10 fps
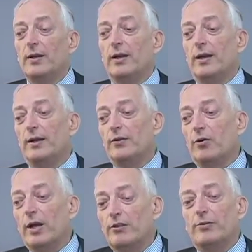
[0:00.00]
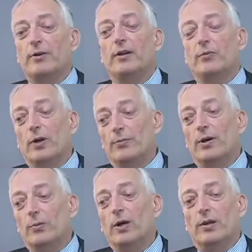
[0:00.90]
And gradually, one
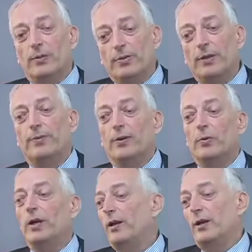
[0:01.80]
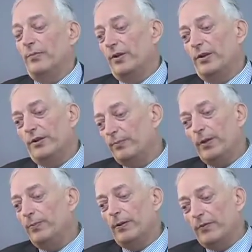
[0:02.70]
by one, the people are waking up to this. The
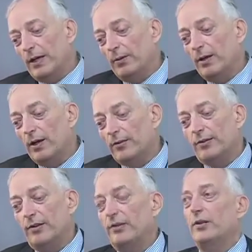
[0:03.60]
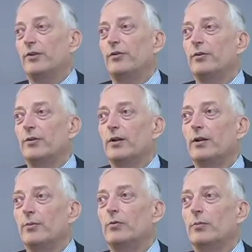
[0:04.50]
people have now largely seen through the
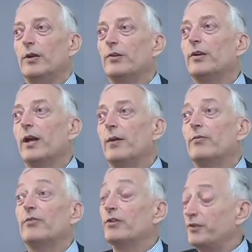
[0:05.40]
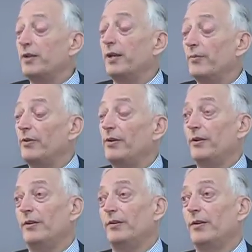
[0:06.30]
global warming scam for the scam that it
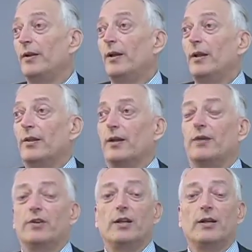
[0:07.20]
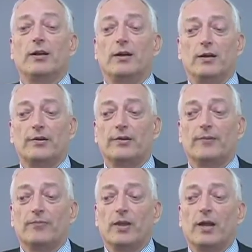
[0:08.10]
is. The governing class
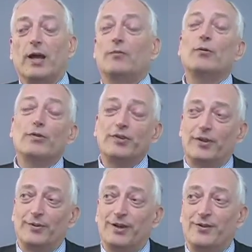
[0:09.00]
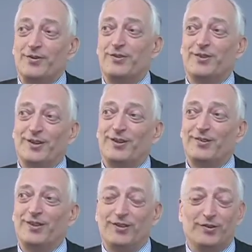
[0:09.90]
have also, interestingly,
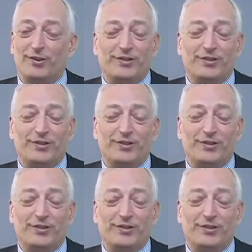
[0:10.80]
seen through it.